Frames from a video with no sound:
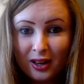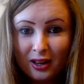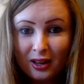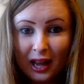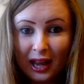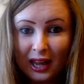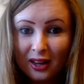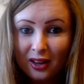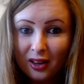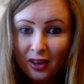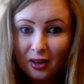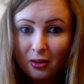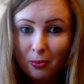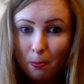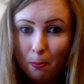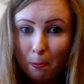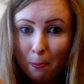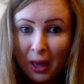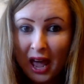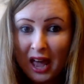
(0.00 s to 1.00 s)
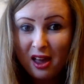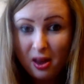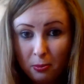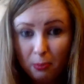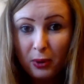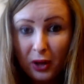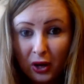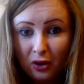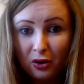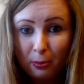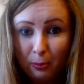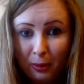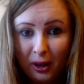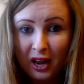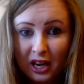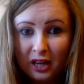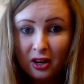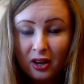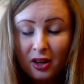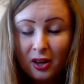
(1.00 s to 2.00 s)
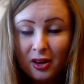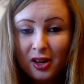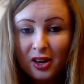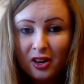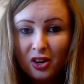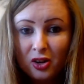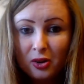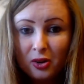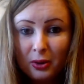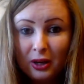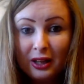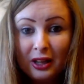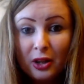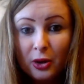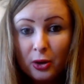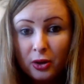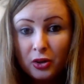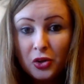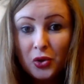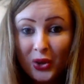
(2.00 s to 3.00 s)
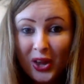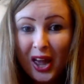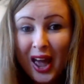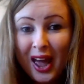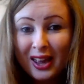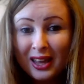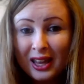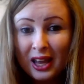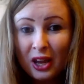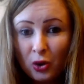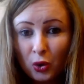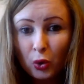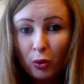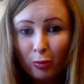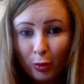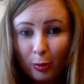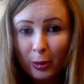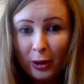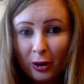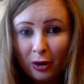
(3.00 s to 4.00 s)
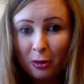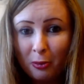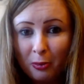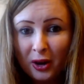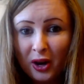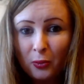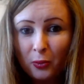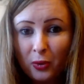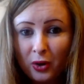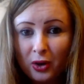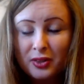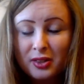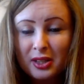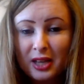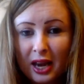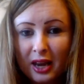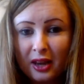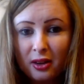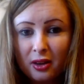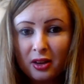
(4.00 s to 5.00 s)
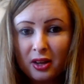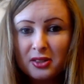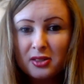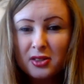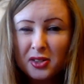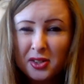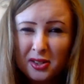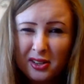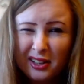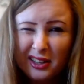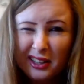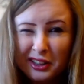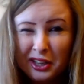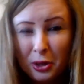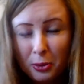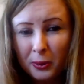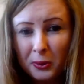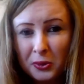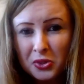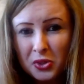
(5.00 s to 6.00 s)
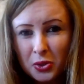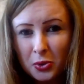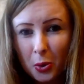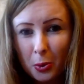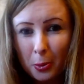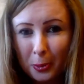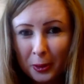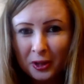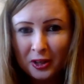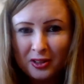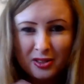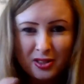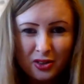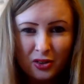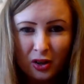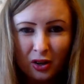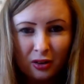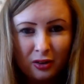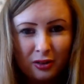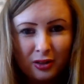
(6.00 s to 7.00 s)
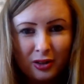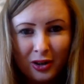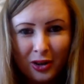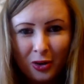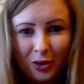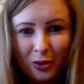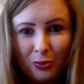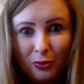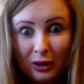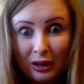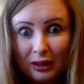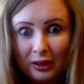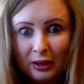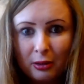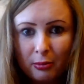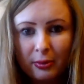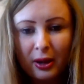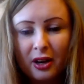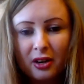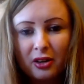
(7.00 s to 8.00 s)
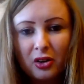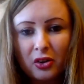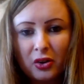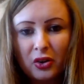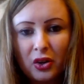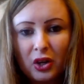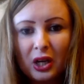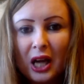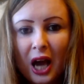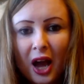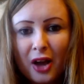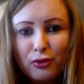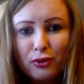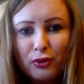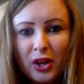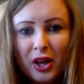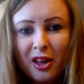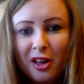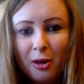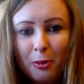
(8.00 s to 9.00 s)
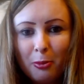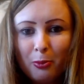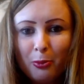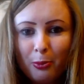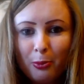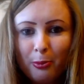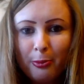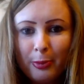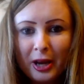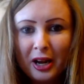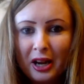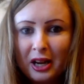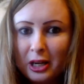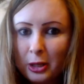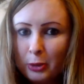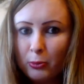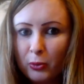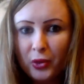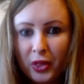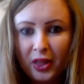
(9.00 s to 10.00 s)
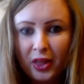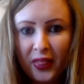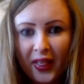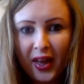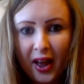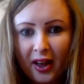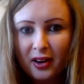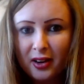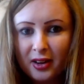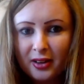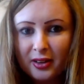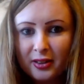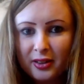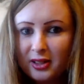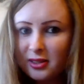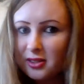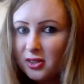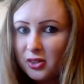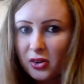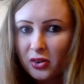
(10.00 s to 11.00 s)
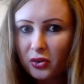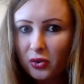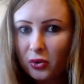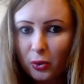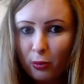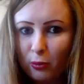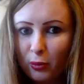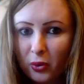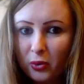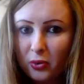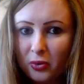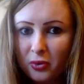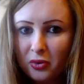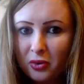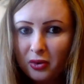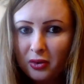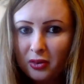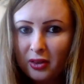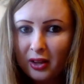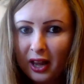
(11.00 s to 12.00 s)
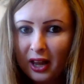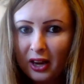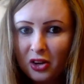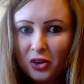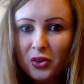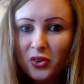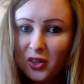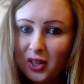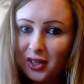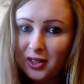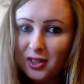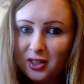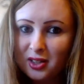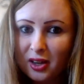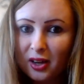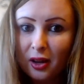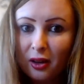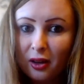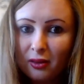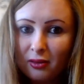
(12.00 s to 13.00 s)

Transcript: Like bad period pain. You can get normal period pain where it's like it's a little bit sore, but it's not, really impacting on your life. But any more than that, it's not normal, and you need to,